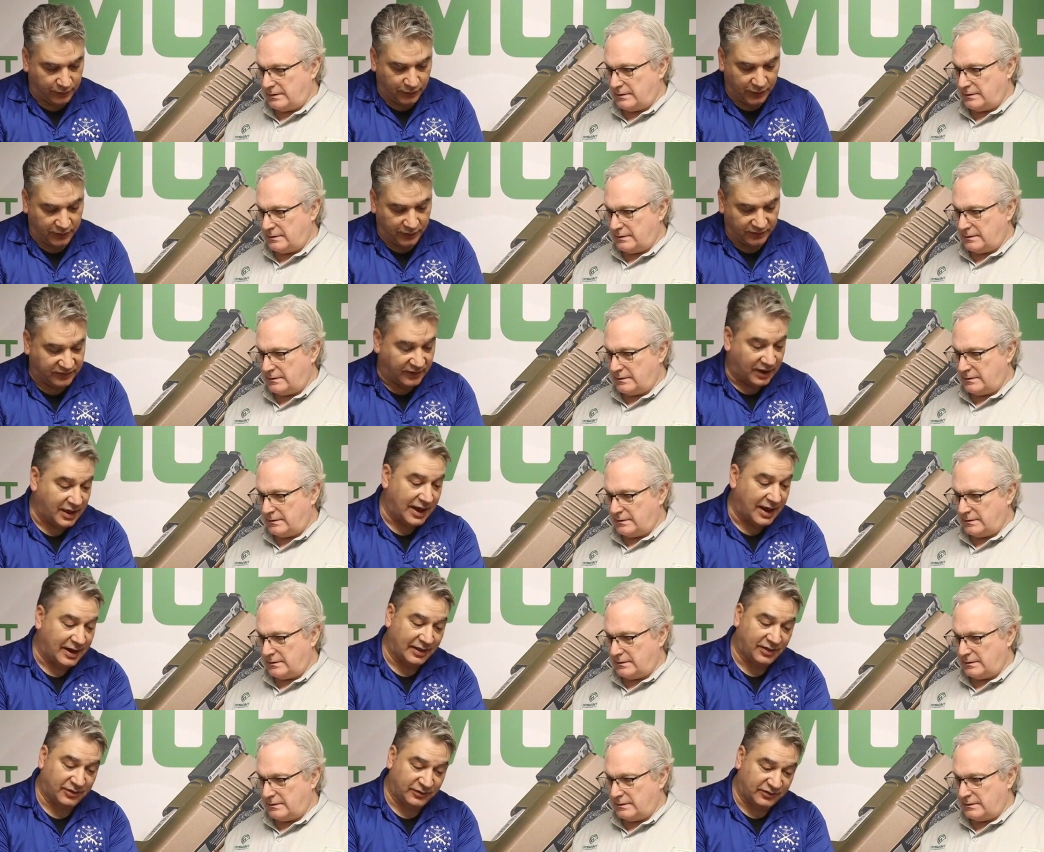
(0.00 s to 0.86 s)
Speaker 1: You just
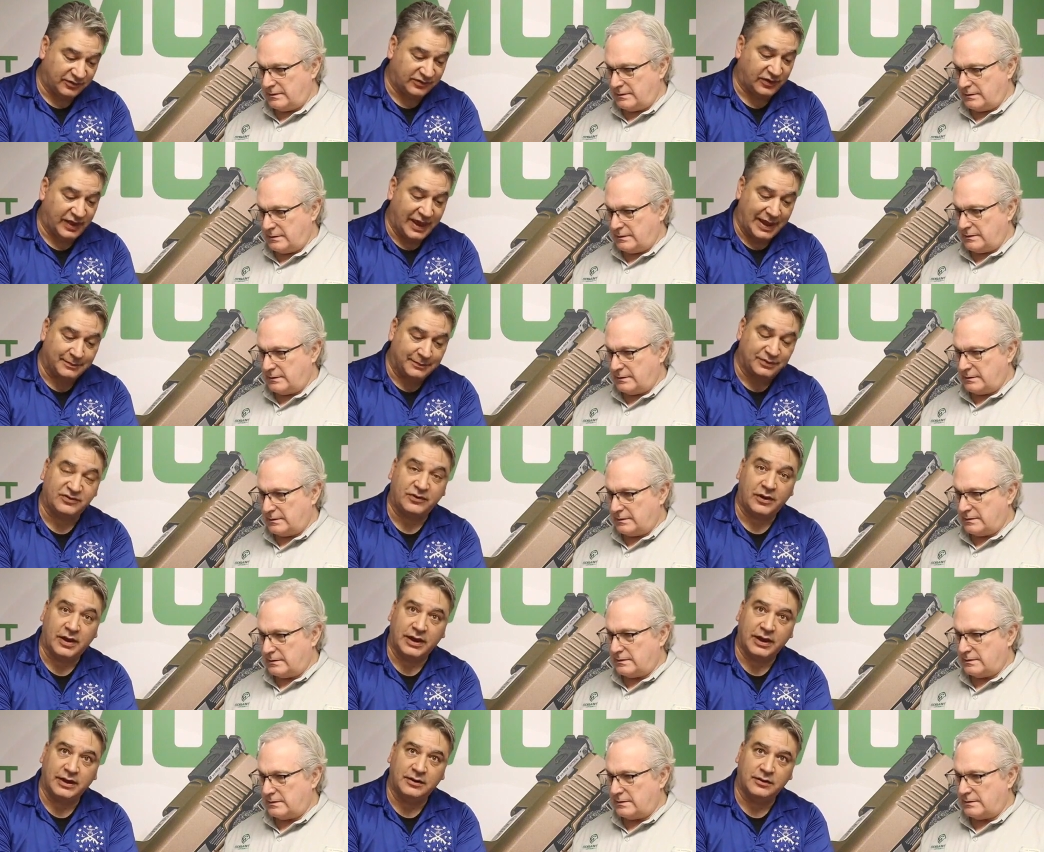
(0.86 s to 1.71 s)
got either slab
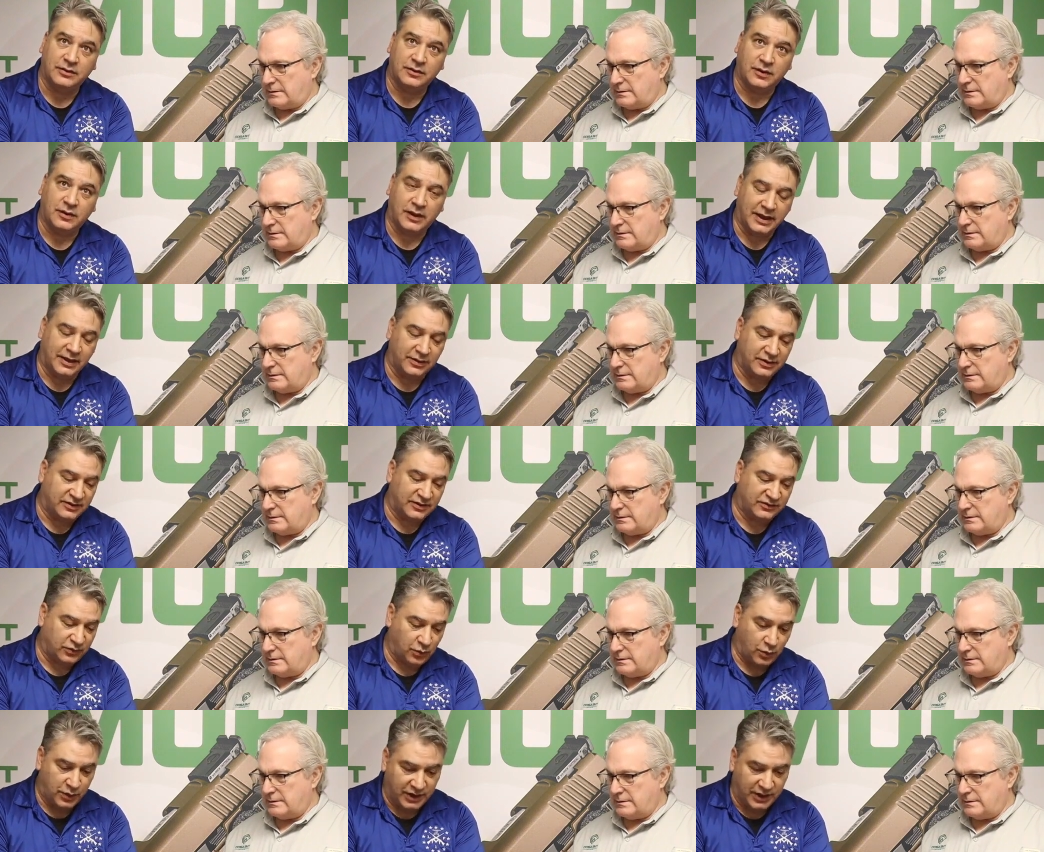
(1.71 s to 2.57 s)
side like
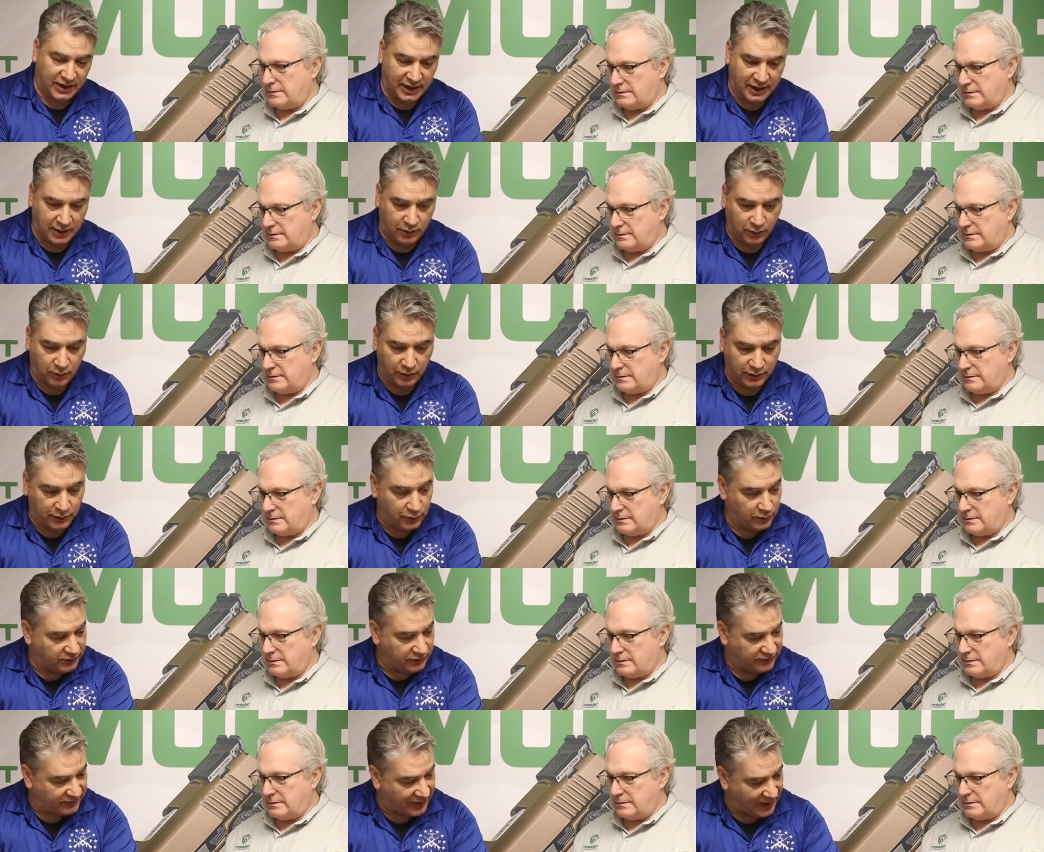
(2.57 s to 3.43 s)
this one here, or
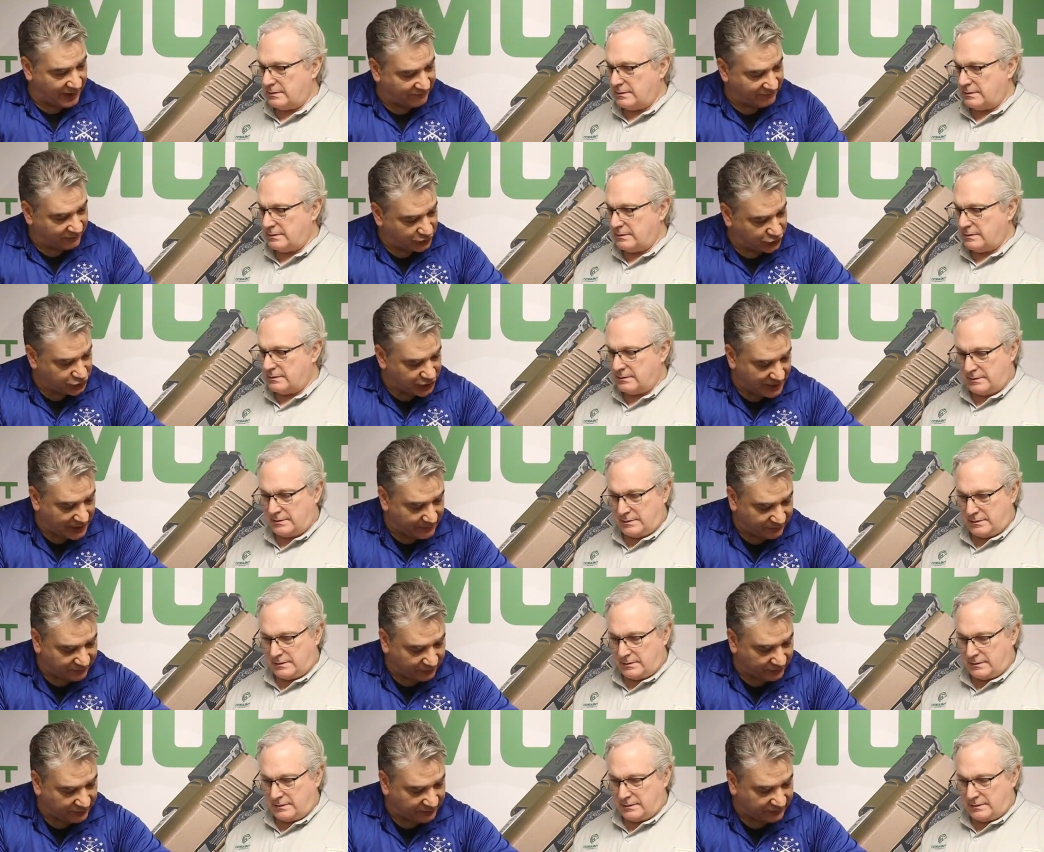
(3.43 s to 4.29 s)
you also have a
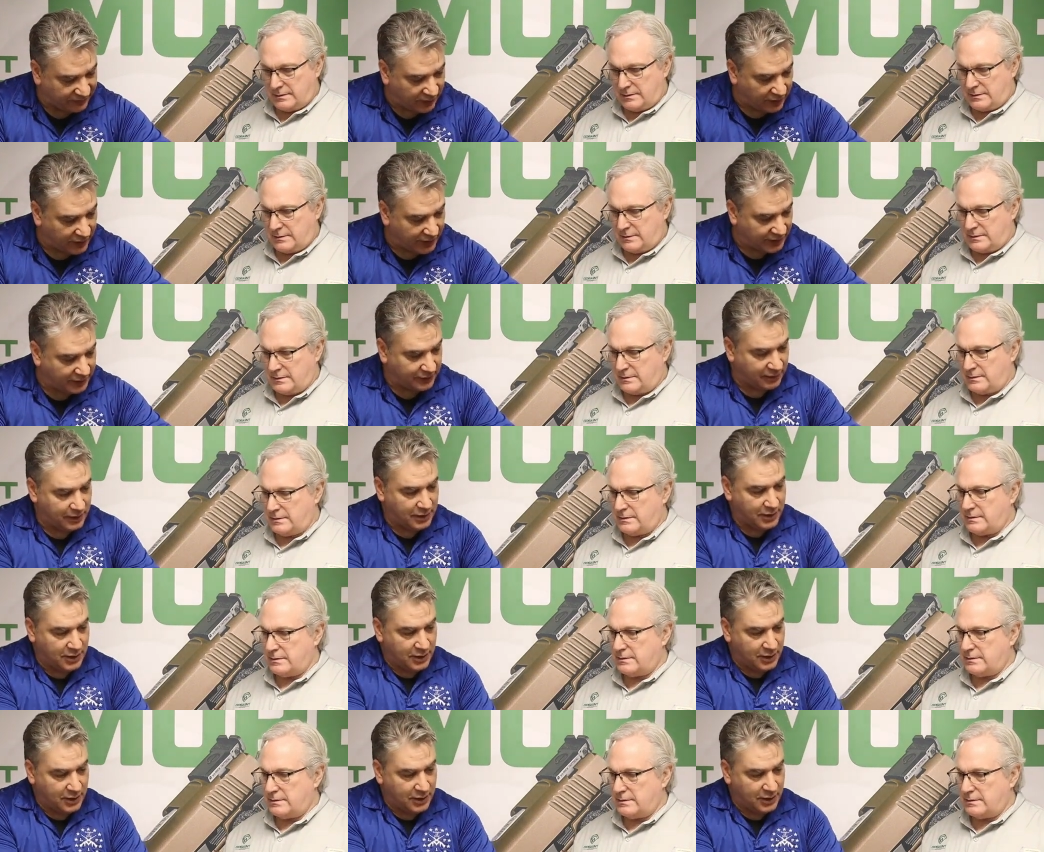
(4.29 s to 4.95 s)
chamfered side